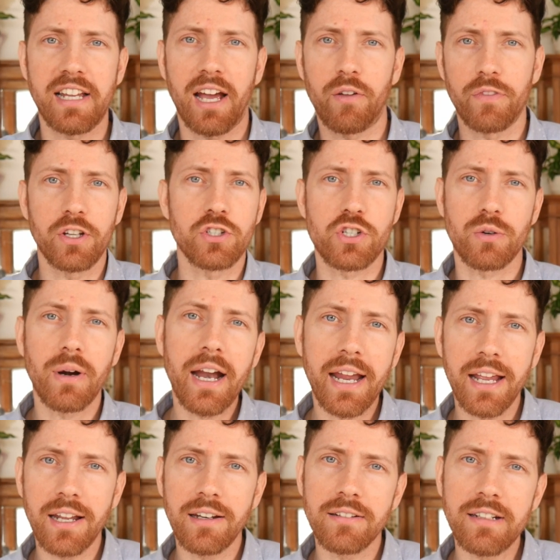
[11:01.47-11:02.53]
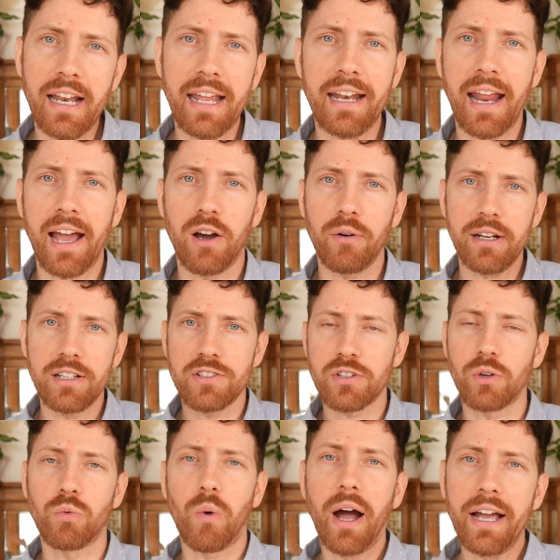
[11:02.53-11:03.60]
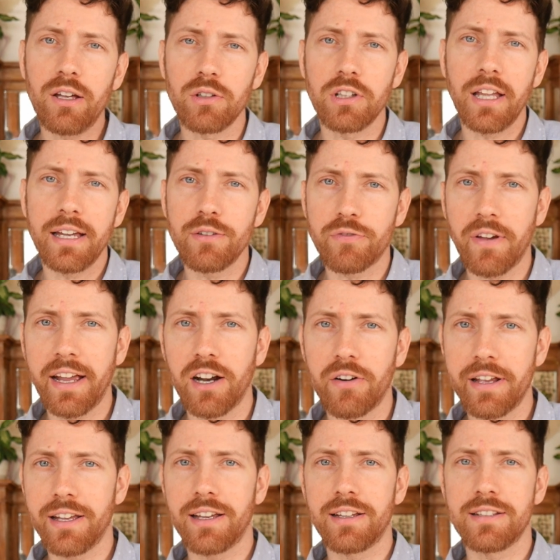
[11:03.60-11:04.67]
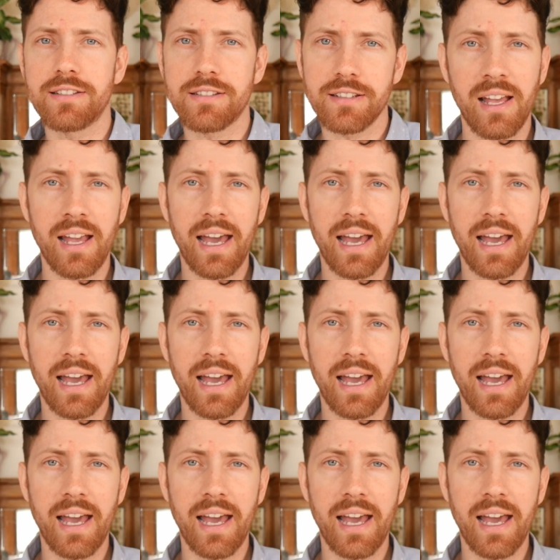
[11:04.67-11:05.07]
down the drain and out into wildlife areas.